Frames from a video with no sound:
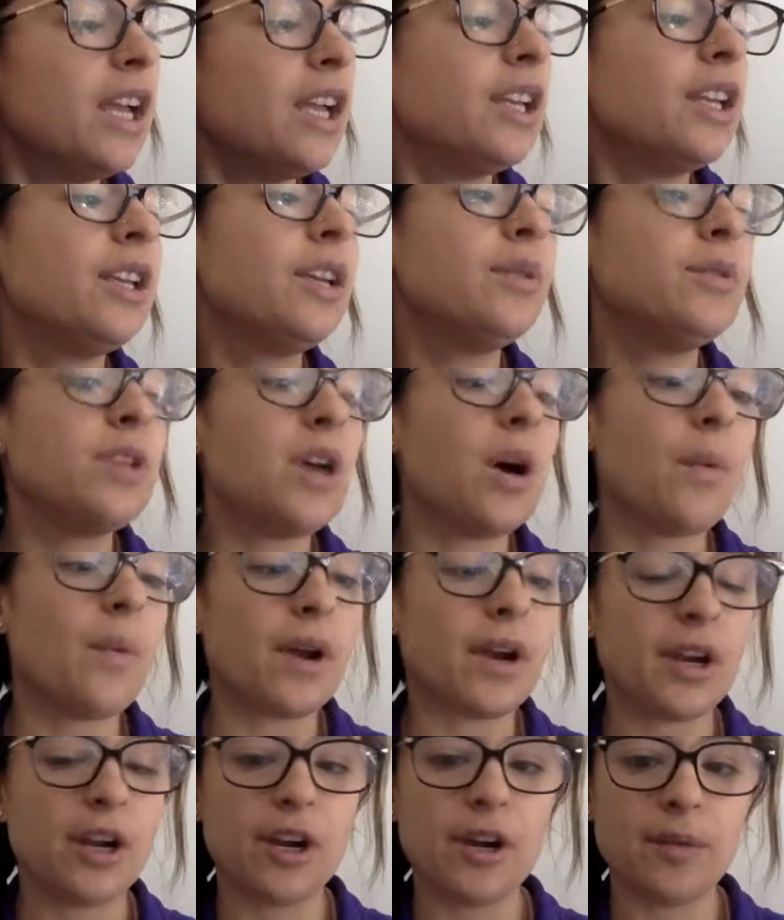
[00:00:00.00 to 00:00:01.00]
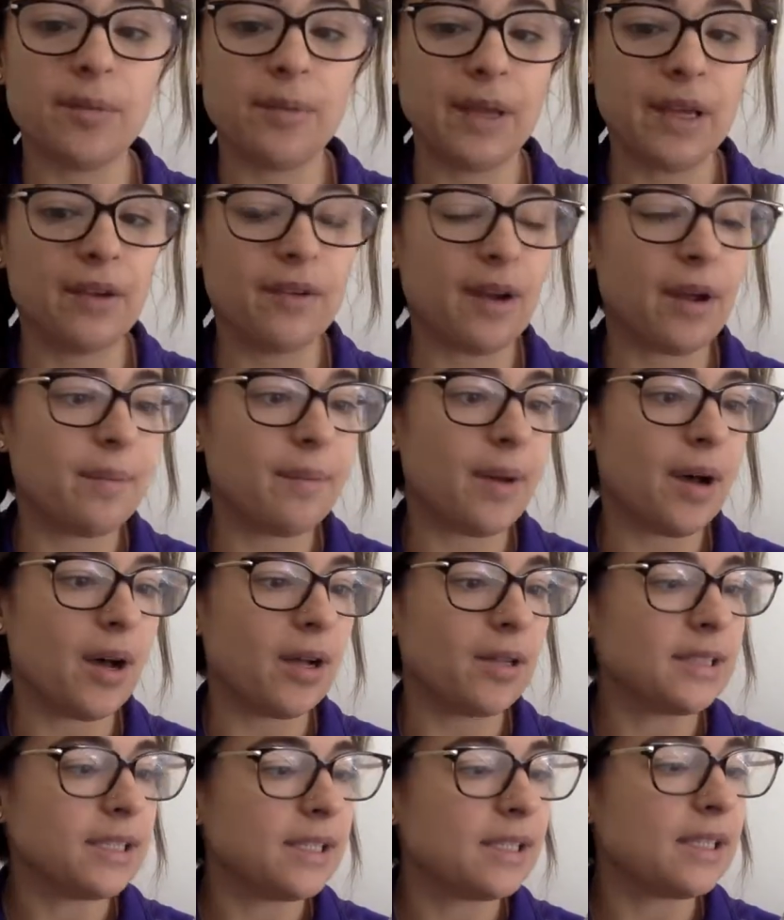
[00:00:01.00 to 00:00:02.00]
You don't want to hurt me,
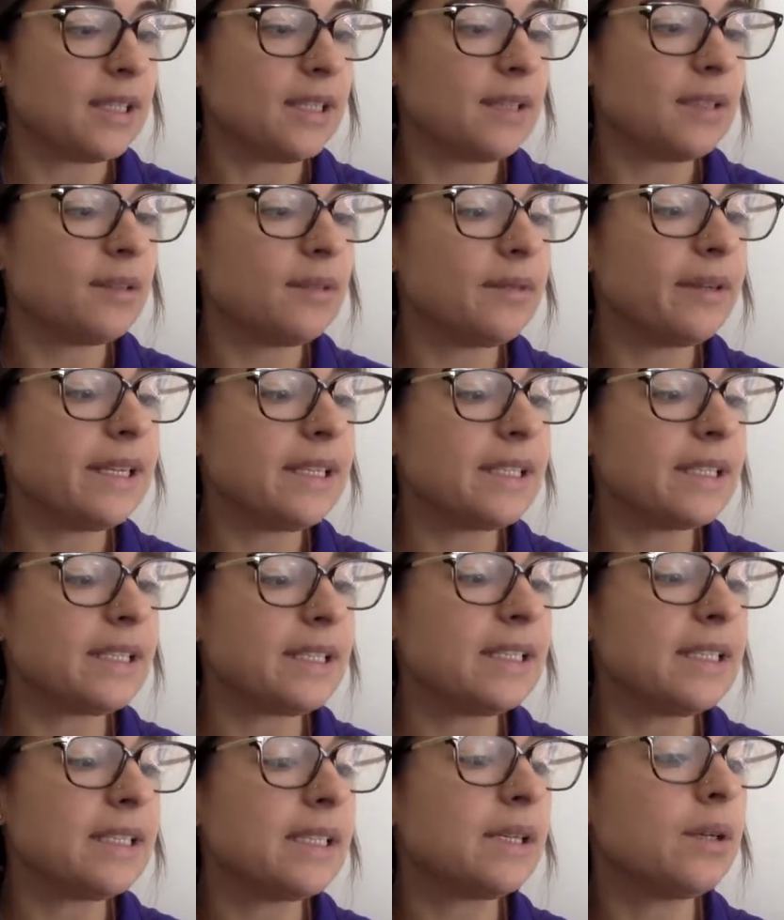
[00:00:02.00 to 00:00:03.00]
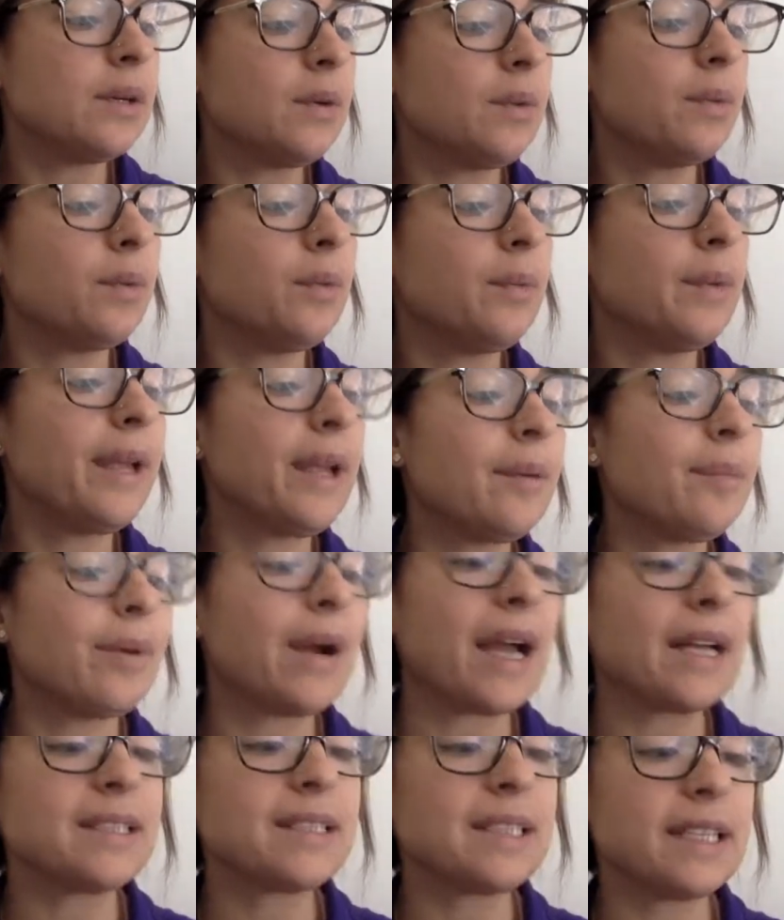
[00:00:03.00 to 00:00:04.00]
Grunbolt reasoned. We are
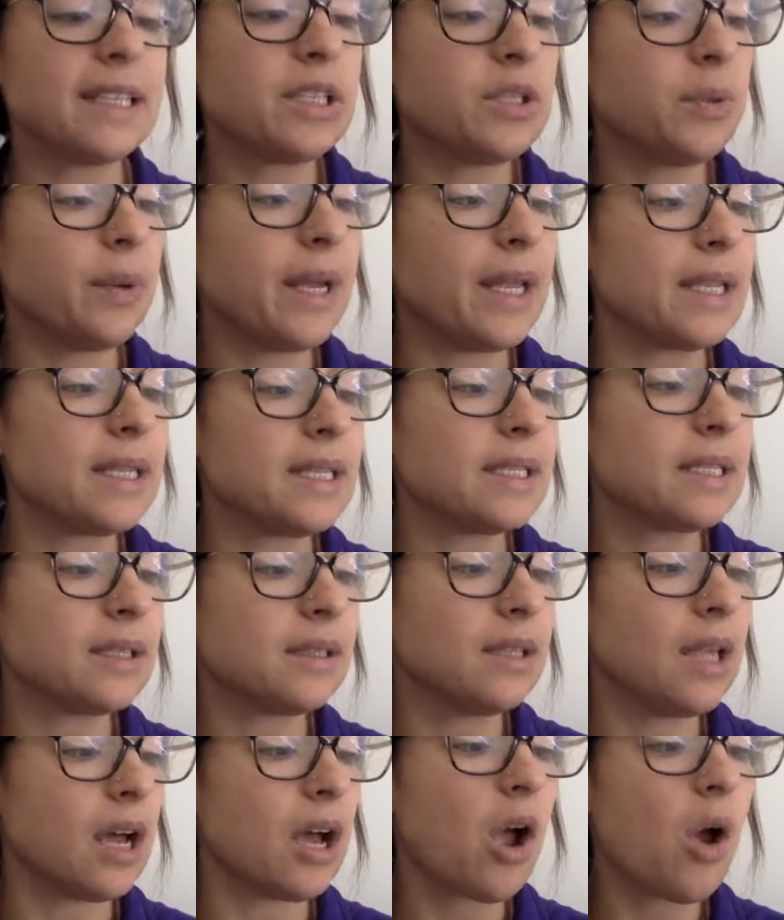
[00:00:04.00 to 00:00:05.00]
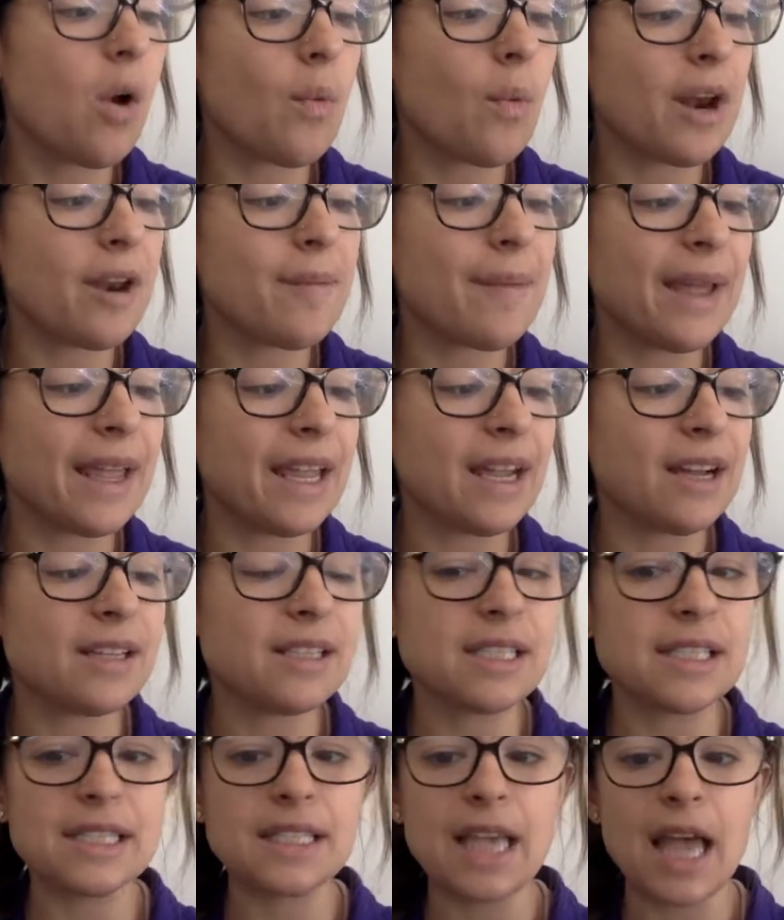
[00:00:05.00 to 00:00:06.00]
practically twins. Look, one of my ears
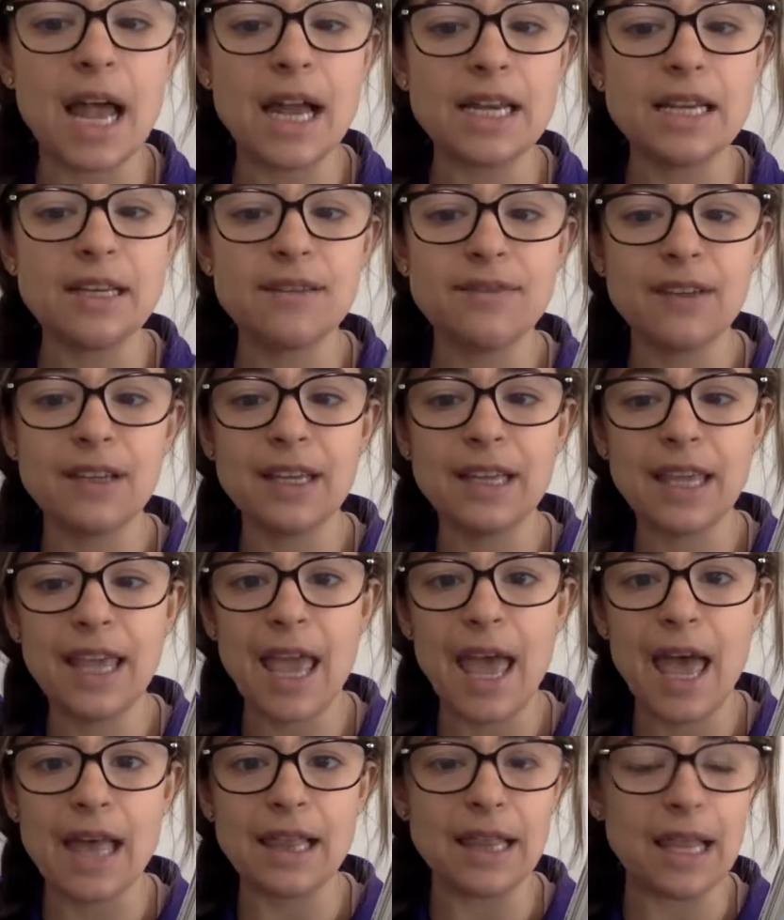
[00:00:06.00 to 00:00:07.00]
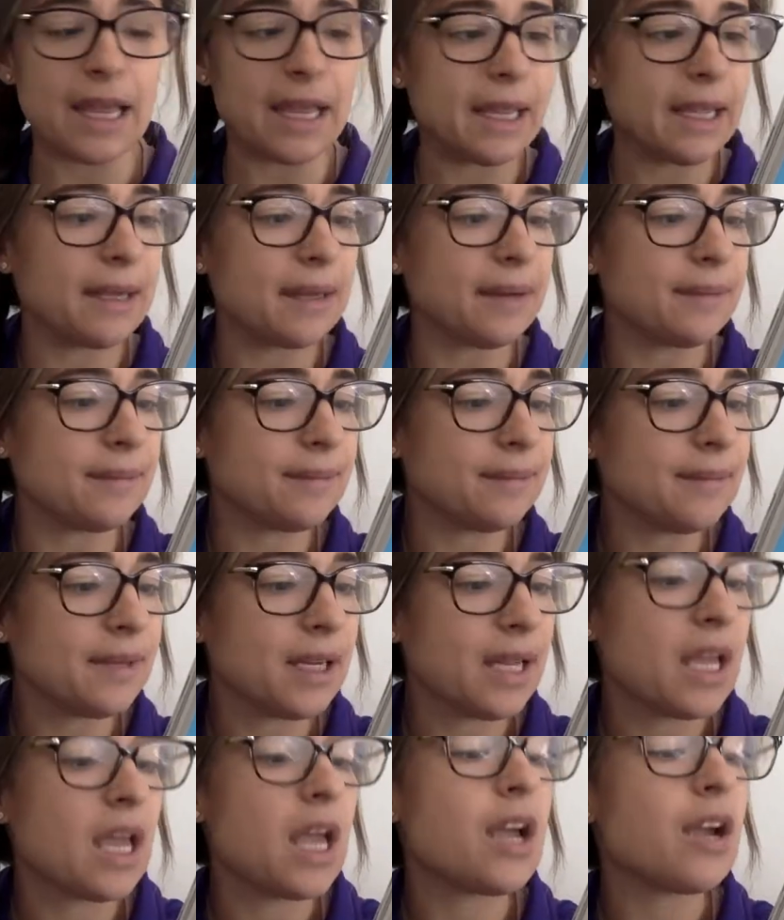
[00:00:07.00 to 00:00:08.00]
is kind of cat-like.
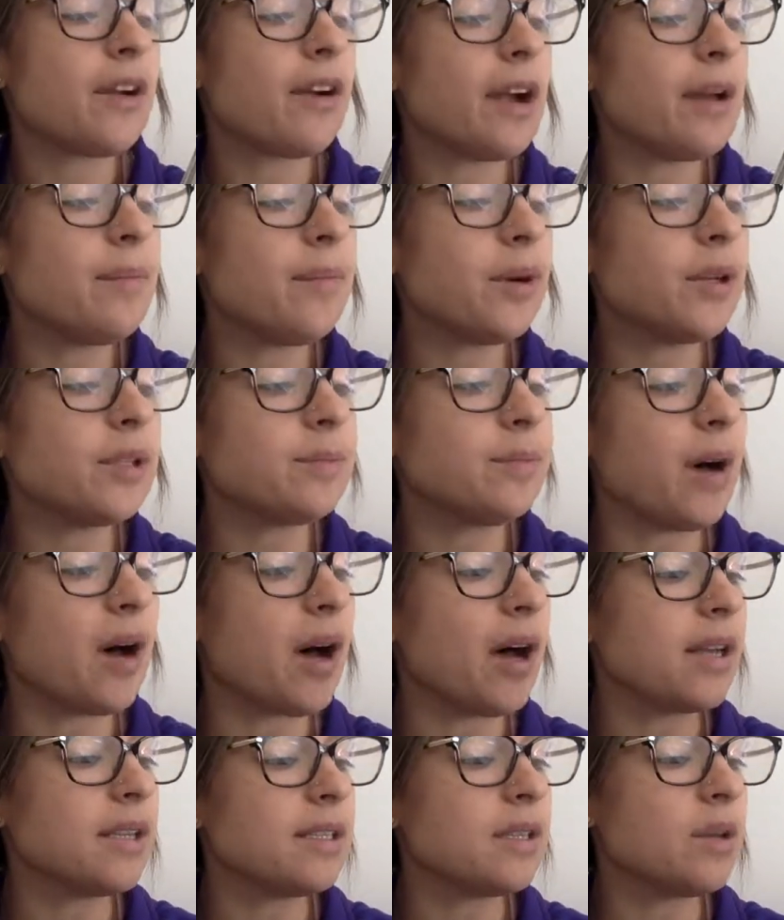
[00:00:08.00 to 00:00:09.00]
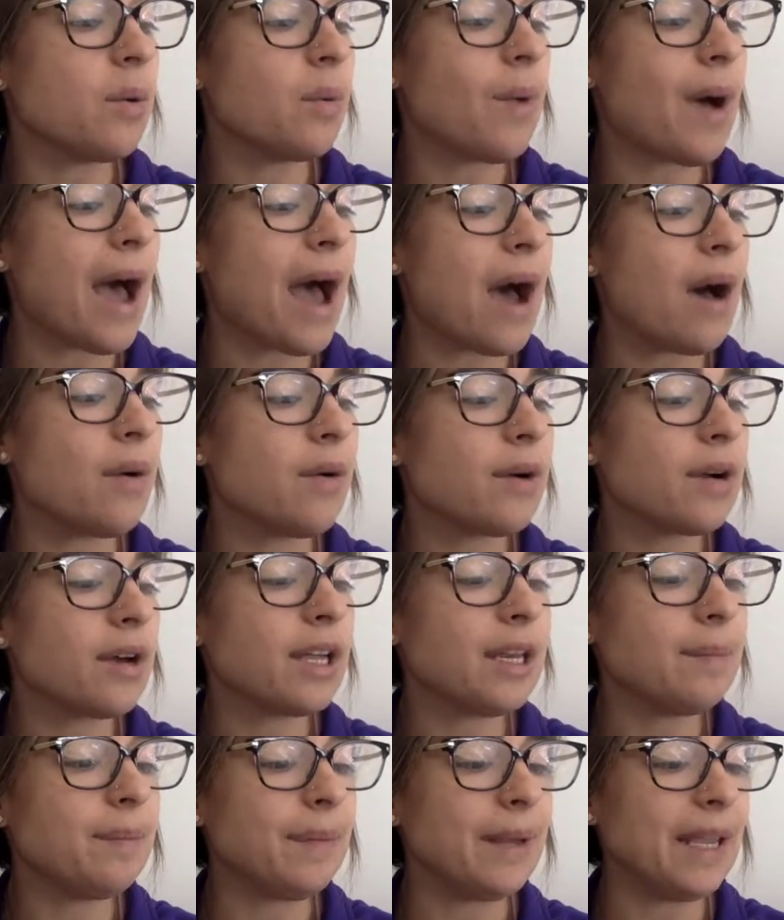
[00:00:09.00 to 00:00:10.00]
Grunbolt paused. Wow,
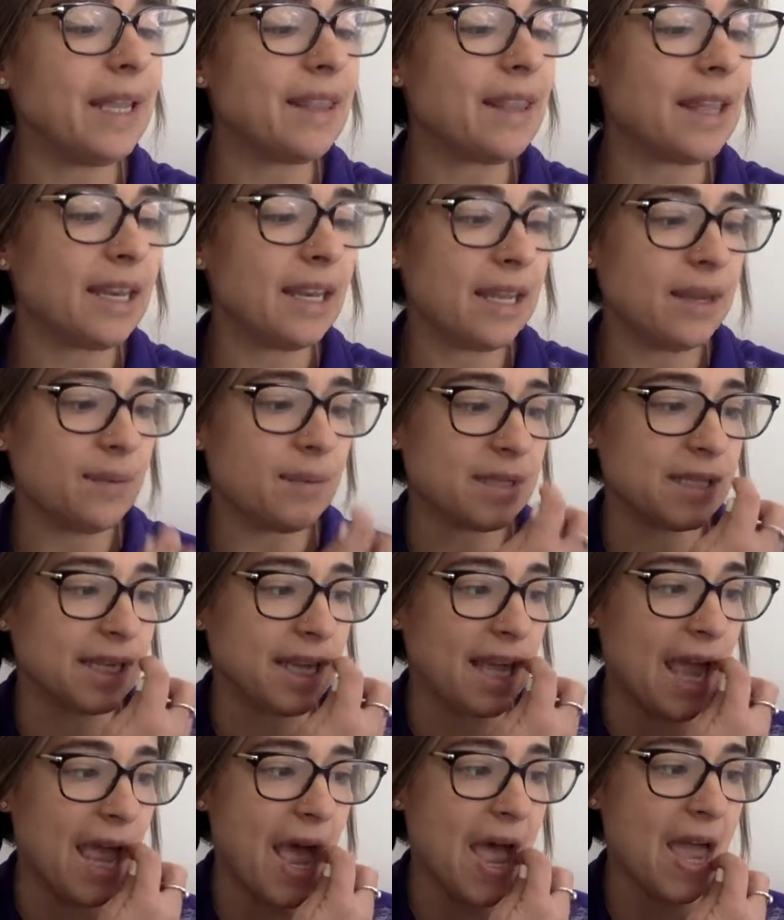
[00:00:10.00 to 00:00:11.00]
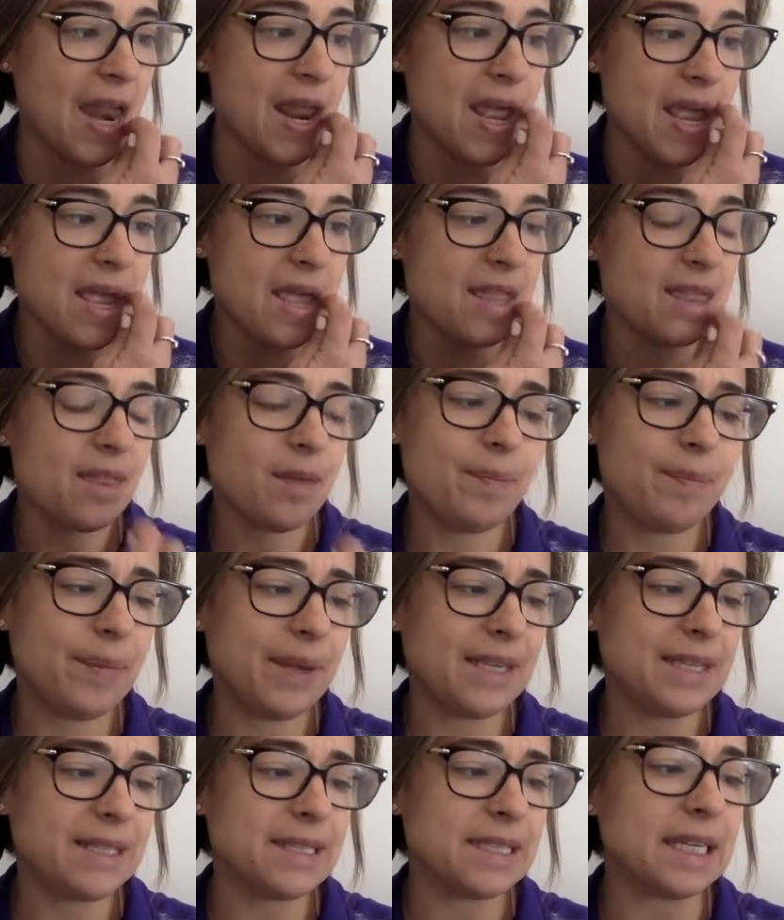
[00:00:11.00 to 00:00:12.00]
could it be that he was a cat? The
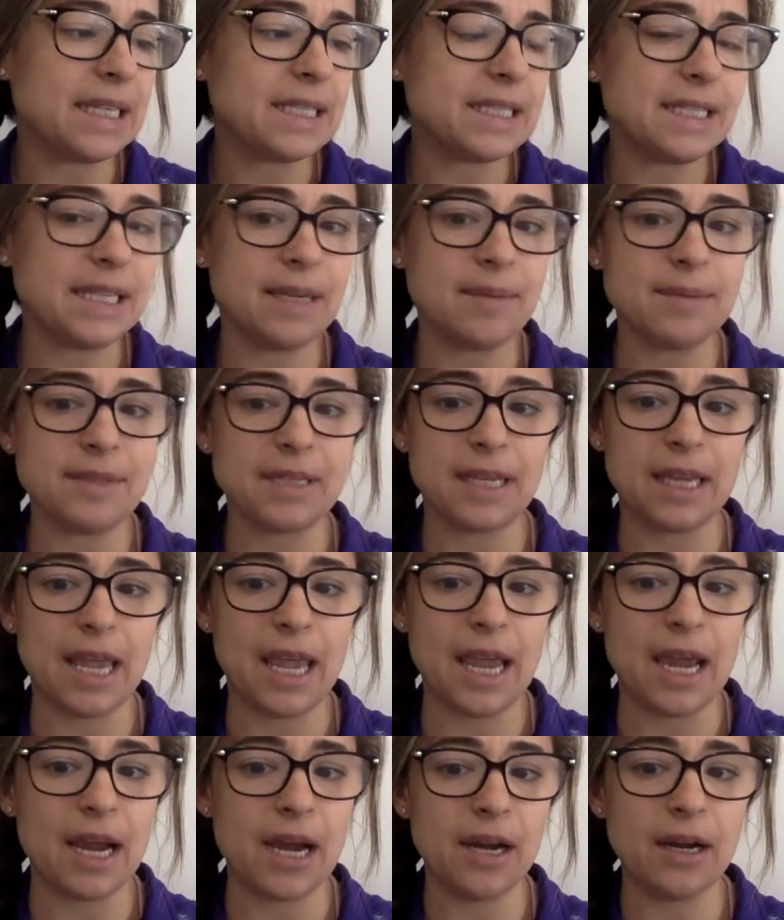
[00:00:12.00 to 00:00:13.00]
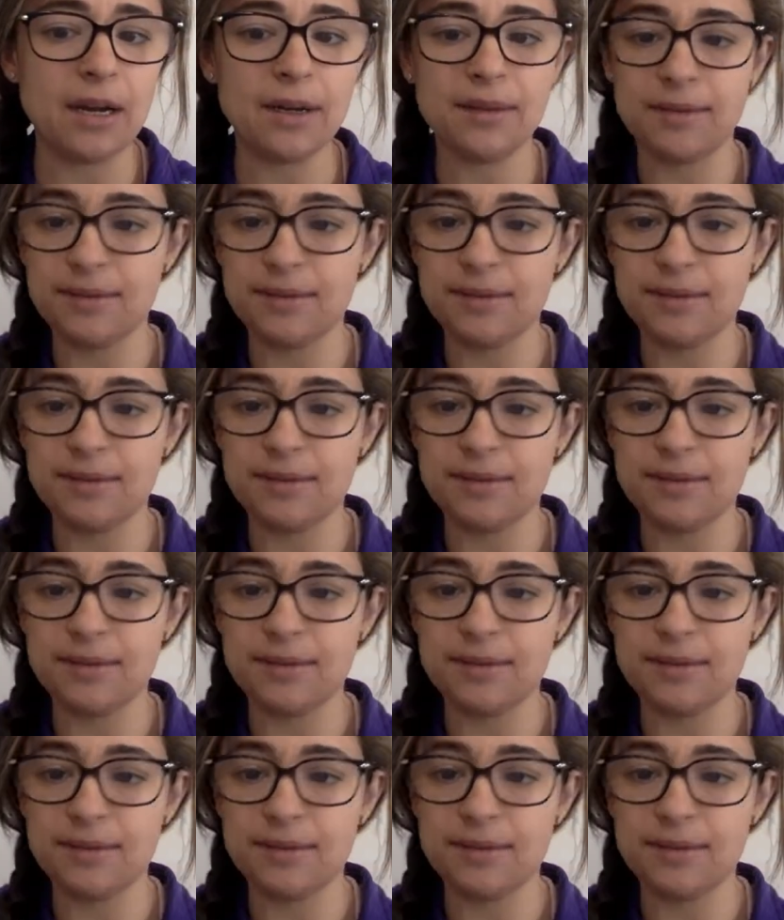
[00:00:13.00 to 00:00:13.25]
beast didn't seem to care.